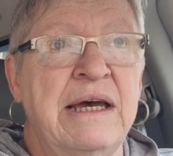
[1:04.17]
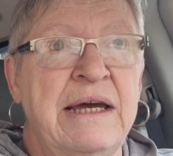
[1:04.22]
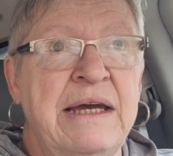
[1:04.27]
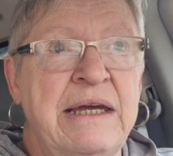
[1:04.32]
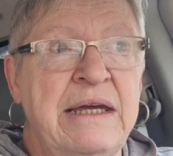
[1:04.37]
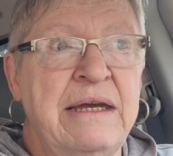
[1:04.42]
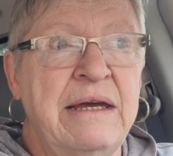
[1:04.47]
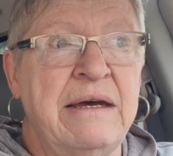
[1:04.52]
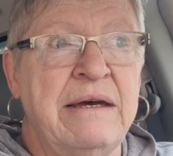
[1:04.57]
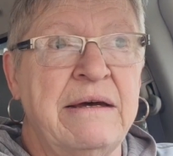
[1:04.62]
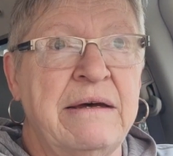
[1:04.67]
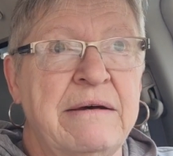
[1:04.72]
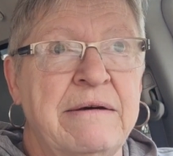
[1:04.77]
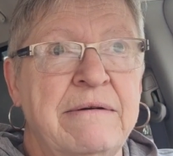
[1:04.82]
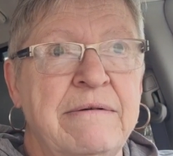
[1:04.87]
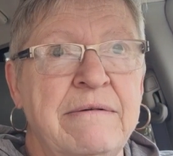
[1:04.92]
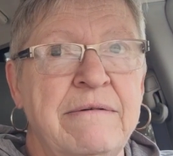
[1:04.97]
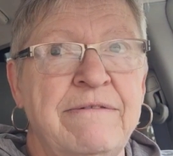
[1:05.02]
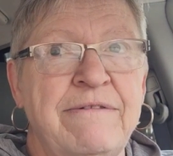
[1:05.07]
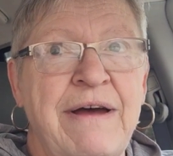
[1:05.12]
I, uh,
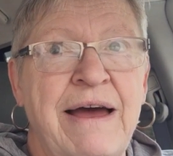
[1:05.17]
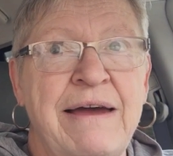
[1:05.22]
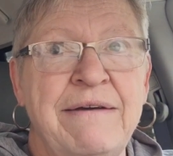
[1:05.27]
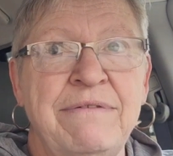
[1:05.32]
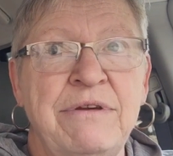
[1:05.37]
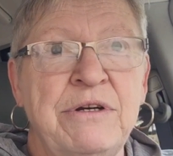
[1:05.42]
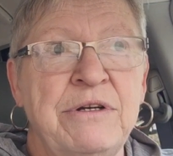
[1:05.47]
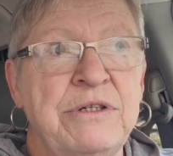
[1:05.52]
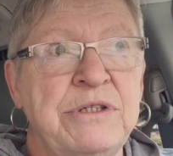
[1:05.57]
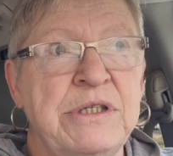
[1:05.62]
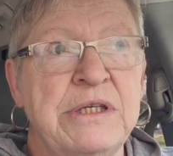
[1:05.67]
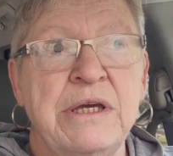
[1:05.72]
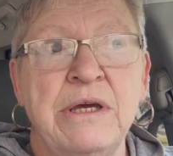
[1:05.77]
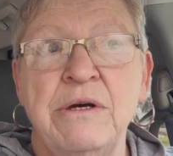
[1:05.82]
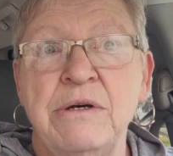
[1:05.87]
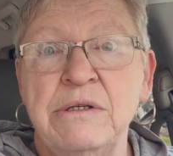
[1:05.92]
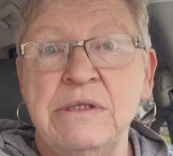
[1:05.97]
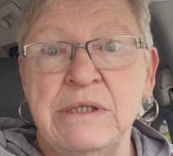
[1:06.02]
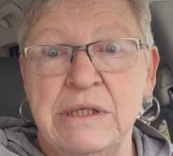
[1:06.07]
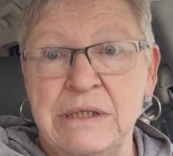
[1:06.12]
five years
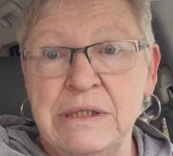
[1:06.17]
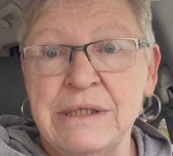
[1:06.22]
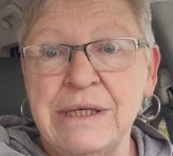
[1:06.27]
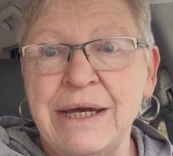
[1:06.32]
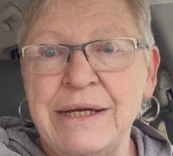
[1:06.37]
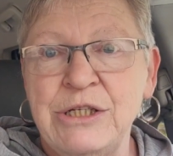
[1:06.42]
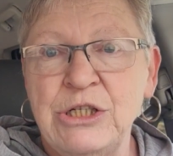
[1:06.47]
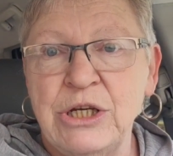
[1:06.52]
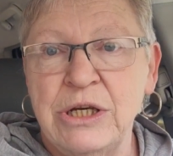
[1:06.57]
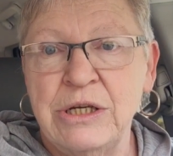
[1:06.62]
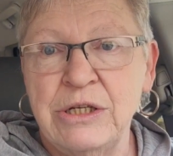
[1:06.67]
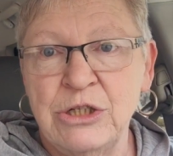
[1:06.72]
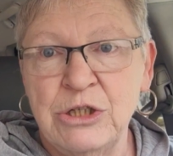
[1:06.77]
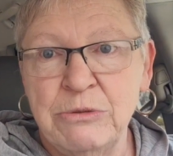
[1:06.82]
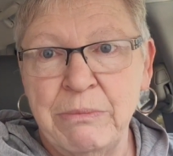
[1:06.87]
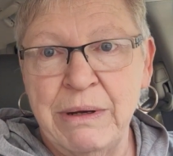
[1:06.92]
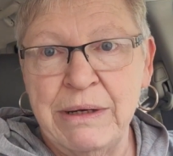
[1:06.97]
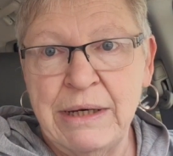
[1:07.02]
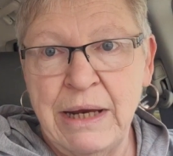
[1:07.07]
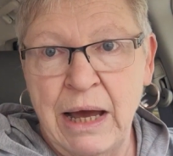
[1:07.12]
ago, since I
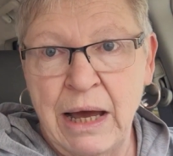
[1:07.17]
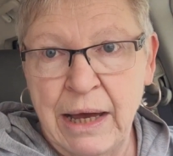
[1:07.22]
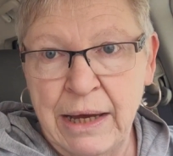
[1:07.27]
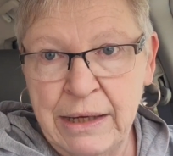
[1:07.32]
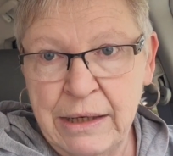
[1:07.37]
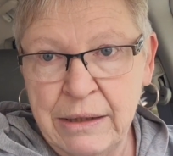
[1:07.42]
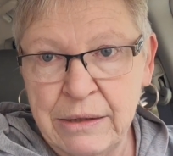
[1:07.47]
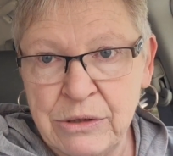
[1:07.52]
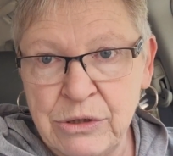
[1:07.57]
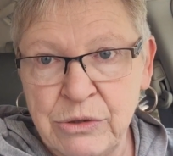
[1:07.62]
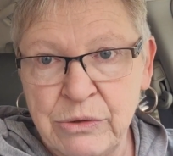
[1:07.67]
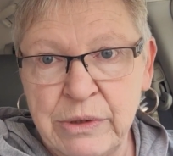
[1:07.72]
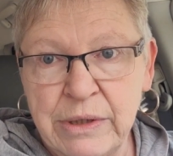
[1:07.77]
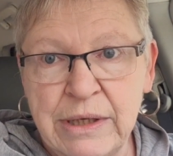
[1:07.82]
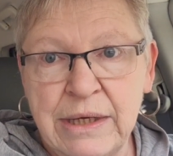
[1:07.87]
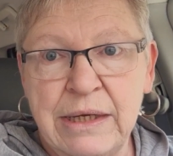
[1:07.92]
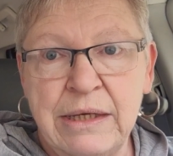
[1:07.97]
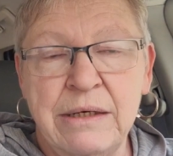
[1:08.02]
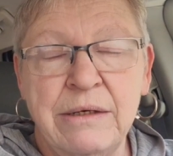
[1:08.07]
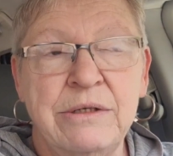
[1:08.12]
changed my diet to a
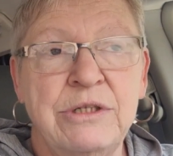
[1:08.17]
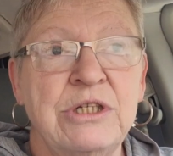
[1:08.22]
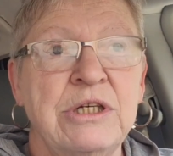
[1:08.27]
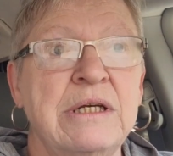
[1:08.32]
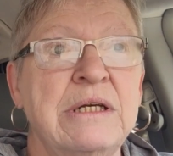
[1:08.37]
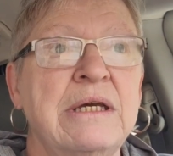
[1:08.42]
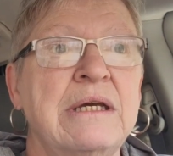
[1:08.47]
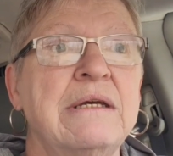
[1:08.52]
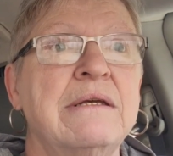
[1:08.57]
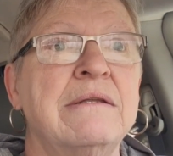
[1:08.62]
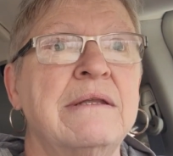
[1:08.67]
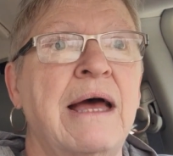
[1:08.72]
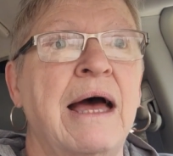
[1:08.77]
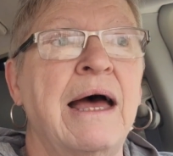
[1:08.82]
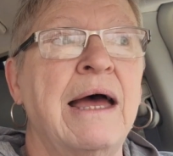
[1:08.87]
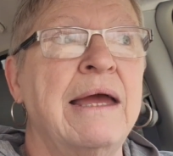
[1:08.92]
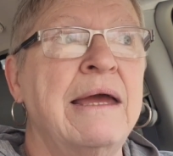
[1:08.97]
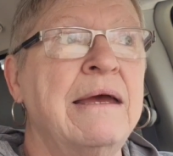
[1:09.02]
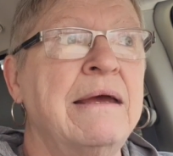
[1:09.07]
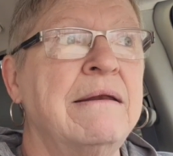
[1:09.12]
ketogenic
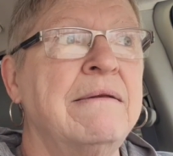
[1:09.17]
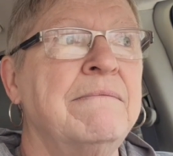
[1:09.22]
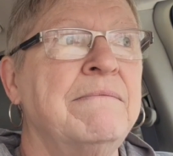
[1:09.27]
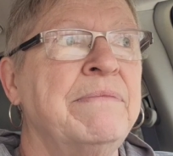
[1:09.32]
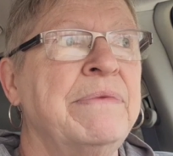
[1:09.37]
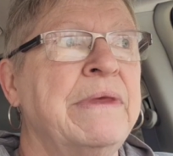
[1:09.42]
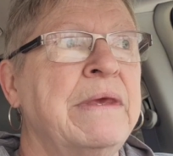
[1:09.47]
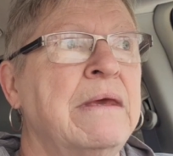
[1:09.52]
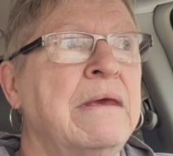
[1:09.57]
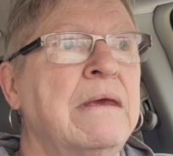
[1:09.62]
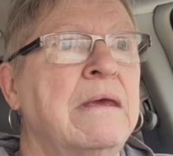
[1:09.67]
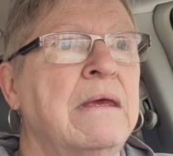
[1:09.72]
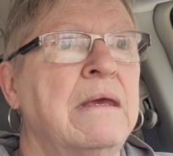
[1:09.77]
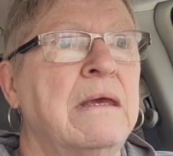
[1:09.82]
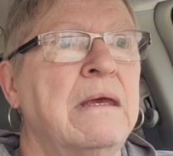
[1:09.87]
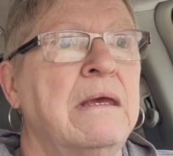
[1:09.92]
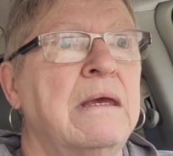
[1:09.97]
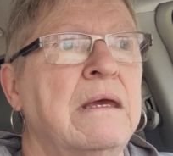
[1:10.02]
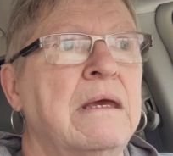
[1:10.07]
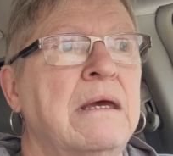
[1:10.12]
diet,
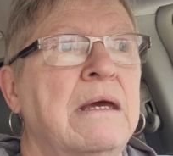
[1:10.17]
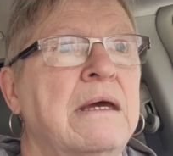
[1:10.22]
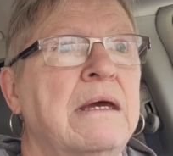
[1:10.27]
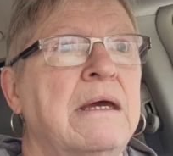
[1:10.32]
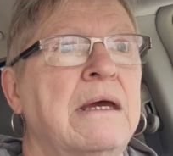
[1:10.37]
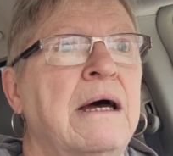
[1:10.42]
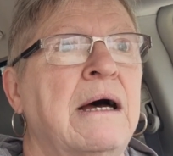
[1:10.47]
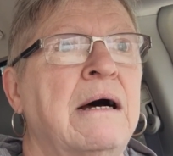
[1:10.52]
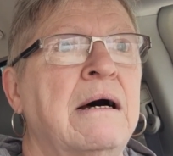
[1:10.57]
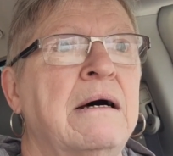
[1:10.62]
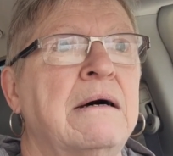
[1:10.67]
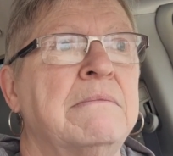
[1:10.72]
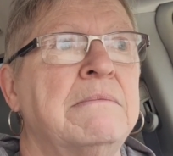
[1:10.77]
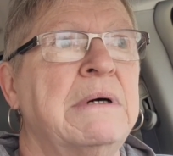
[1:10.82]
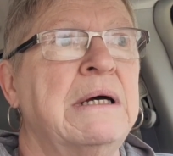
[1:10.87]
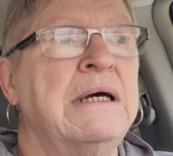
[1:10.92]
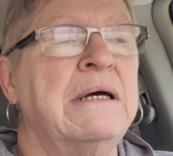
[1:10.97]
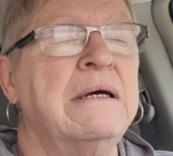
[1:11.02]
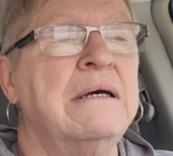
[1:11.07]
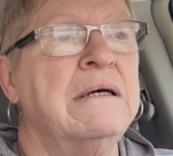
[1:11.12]

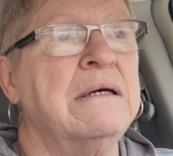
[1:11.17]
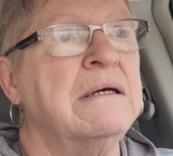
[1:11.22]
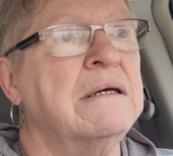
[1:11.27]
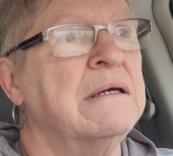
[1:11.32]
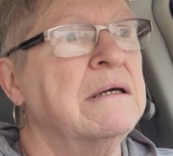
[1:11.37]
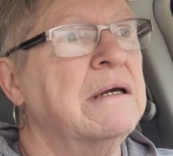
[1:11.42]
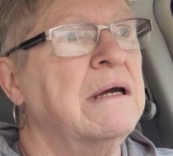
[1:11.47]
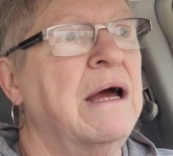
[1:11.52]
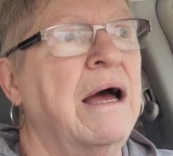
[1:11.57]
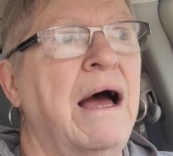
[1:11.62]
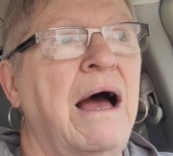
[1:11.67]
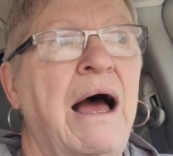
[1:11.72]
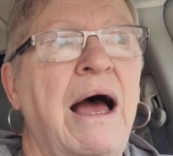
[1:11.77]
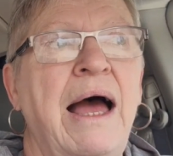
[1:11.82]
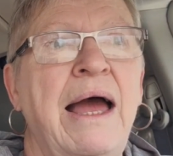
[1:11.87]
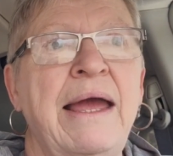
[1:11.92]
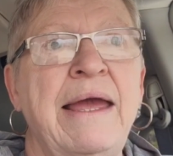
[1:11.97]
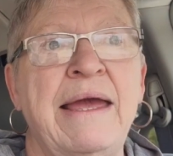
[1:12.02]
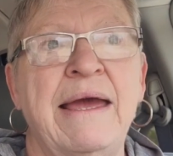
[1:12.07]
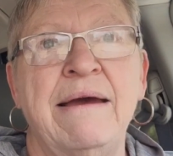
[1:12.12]
um,
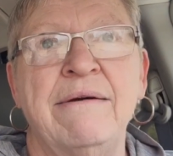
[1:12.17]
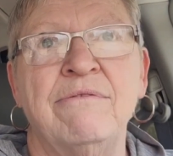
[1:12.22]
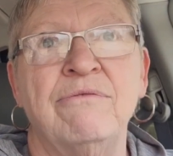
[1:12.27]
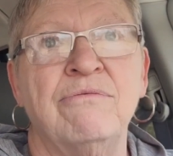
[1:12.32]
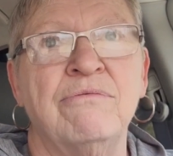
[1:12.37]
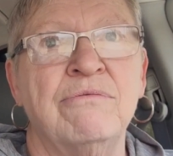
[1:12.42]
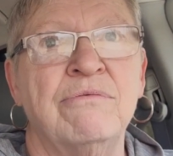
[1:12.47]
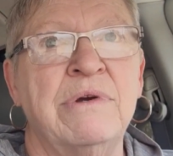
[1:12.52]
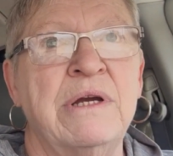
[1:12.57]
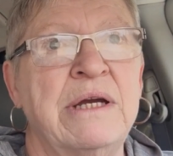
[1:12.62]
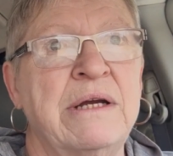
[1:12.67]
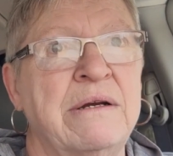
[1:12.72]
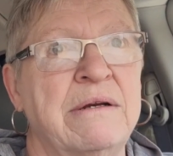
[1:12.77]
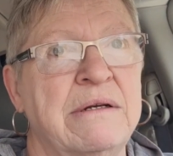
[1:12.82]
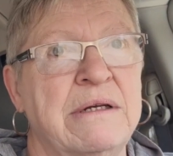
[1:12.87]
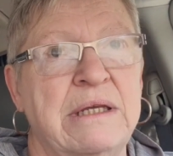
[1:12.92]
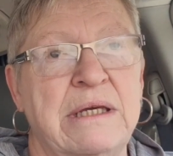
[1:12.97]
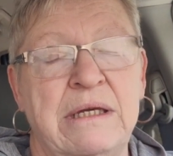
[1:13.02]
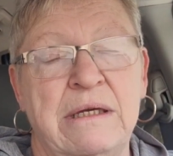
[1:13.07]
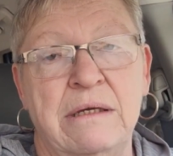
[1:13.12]
I have
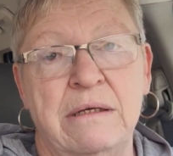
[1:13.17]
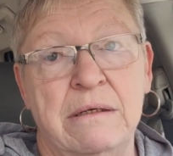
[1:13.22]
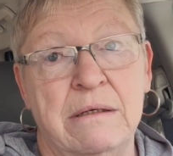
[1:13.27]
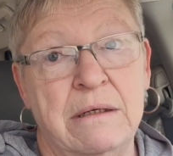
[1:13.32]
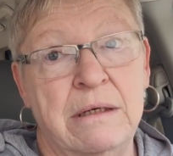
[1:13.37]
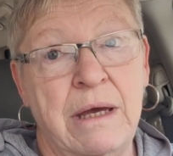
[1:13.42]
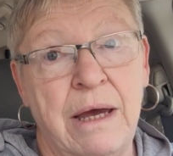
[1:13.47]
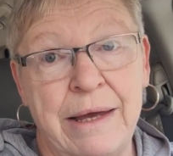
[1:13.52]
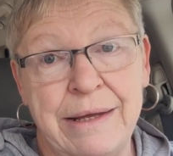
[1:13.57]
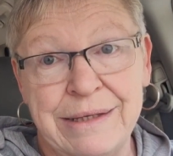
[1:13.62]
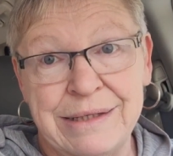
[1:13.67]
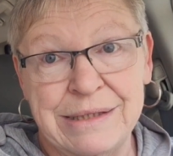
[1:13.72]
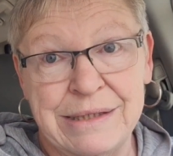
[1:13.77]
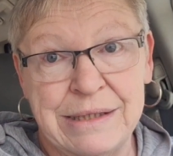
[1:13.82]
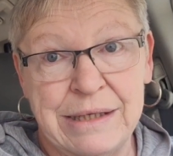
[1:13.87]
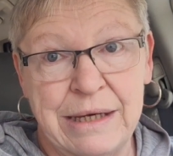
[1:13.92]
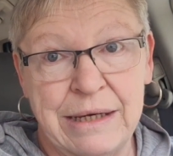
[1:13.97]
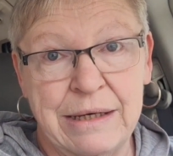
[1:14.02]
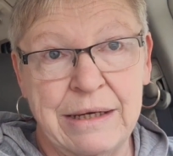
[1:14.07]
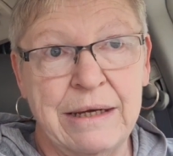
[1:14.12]
rarely gotten
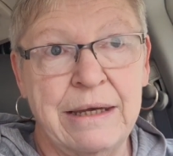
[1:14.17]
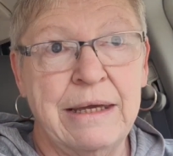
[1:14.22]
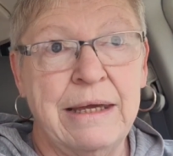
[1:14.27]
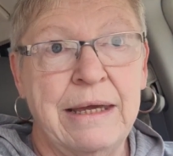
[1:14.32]
sick.